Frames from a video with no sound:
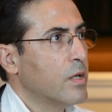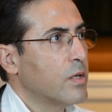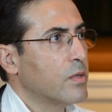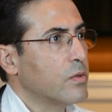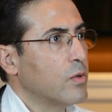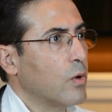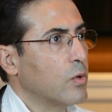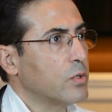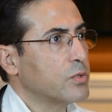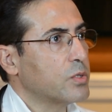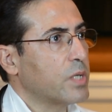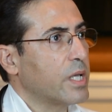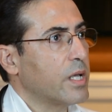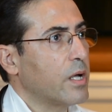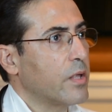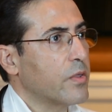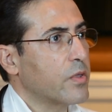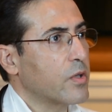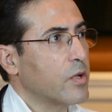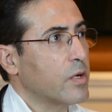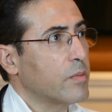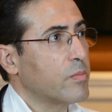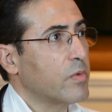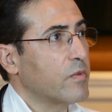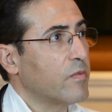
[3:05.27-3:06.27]
Those
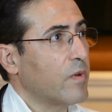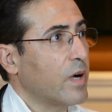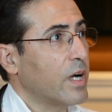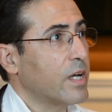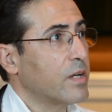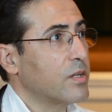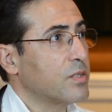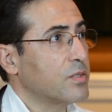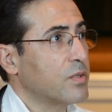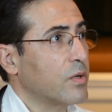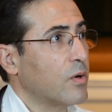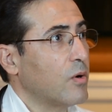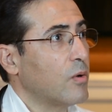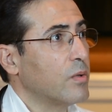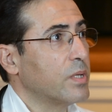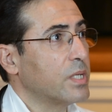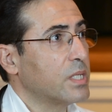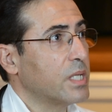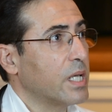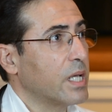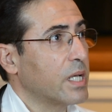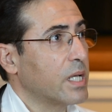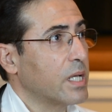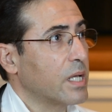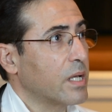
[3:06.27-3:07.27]
healthcare providers are only
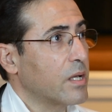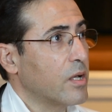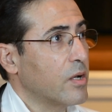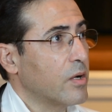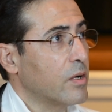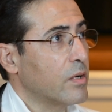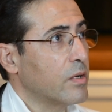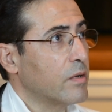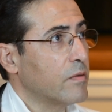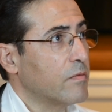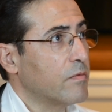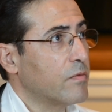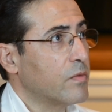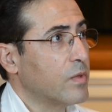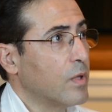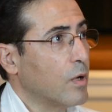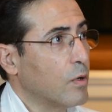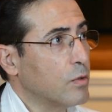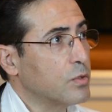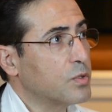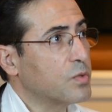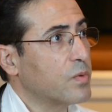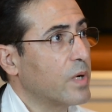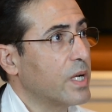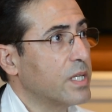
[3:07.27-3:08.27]
taking care of
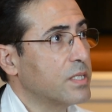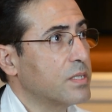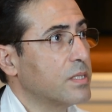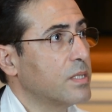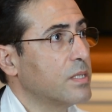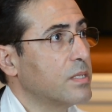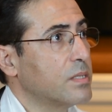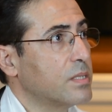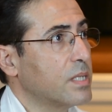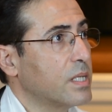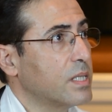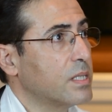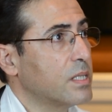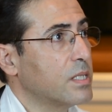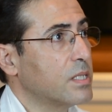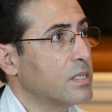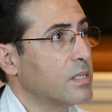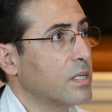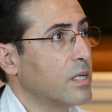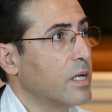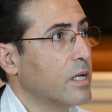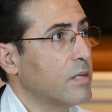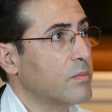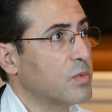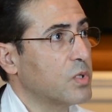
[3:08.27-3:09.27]
those residents at this
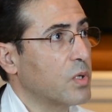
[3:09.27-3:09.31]
time,